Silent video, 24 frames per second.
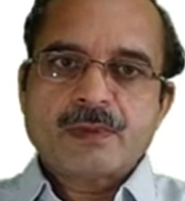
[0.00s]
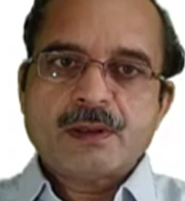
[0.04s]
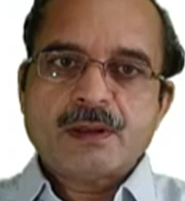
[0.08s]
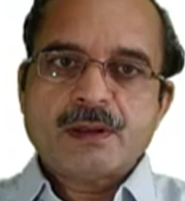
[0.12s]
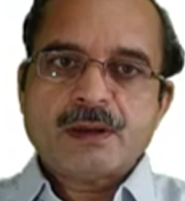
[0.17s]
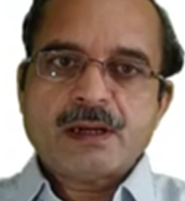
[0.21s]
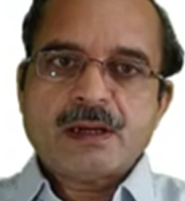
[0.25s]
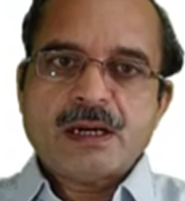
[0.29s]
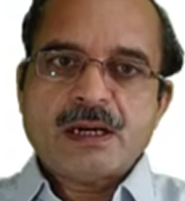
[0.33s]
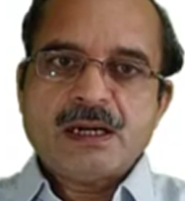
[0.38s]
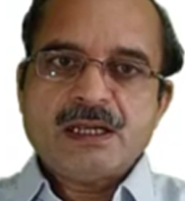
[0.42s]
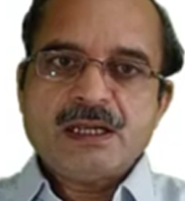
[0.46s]

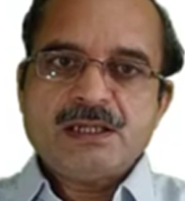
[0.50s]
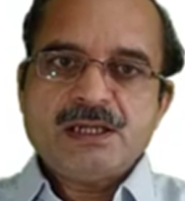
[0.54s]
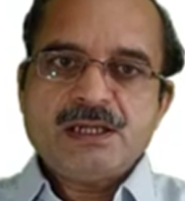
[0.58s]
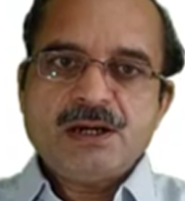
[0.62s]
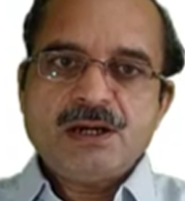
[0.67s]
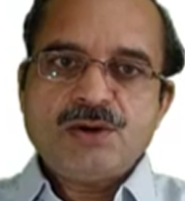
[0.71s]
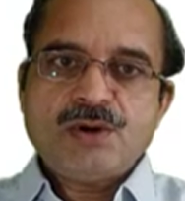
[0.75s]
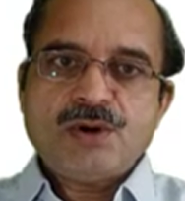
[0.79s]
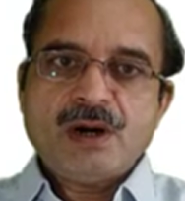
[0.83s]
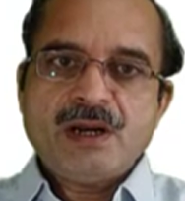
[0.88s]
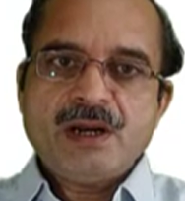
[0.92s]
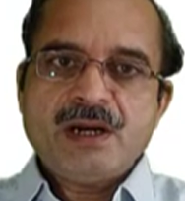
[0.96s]
Cartesian
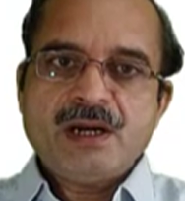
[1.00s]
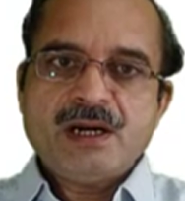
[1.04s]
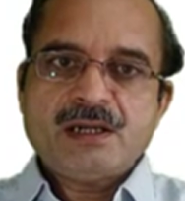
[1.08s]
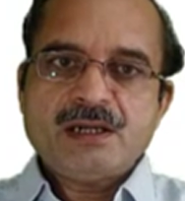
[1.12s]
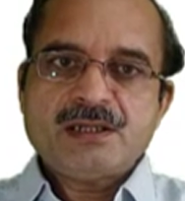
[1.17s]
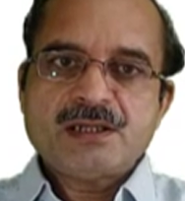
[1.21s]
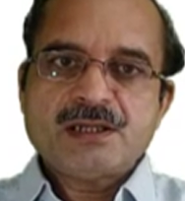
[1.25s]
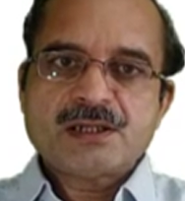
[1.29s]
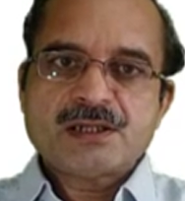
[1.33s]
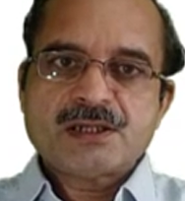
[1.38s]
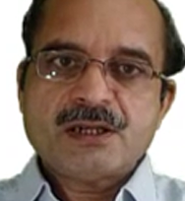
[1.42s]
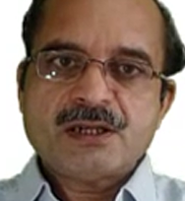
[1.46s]
coordinate
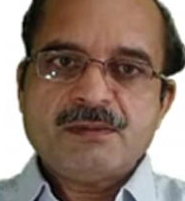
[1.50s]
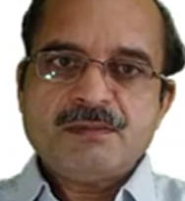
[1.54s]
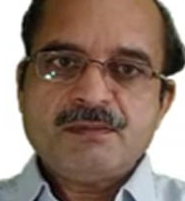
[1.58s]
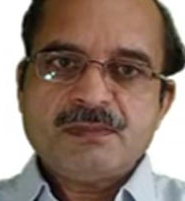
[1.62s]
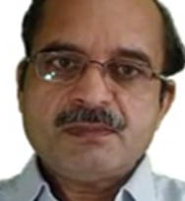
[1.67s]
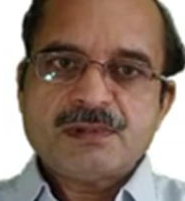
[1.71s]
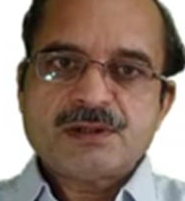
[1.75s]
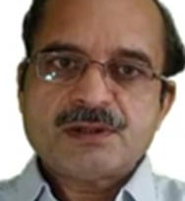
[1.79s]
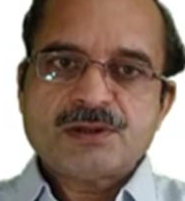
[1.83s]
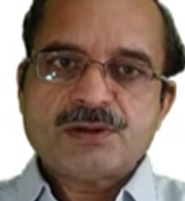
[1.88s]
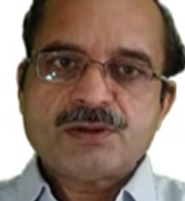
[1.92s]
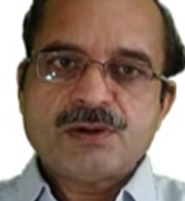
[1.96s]
system.
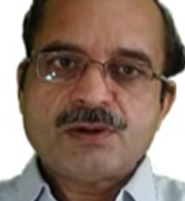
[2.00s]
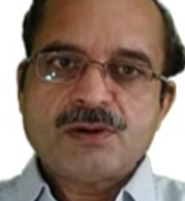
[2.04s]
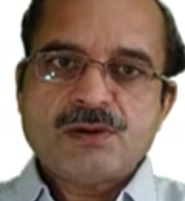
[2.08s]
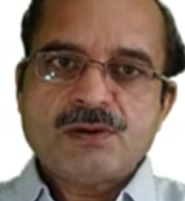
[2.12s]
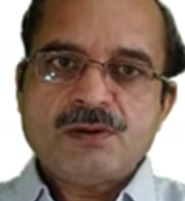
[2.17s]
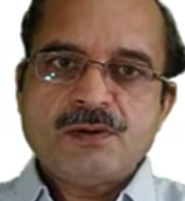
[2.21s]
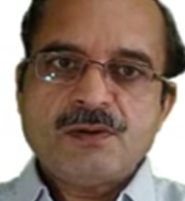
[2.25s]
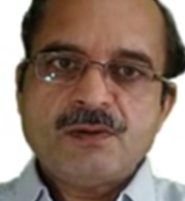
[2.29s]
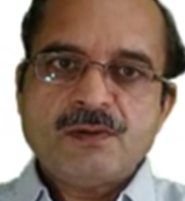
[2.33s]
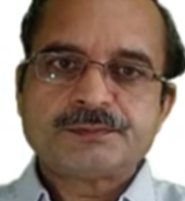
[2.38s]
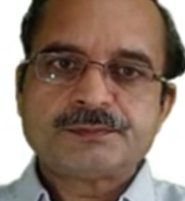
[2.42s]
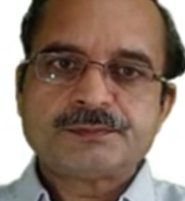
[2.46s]
So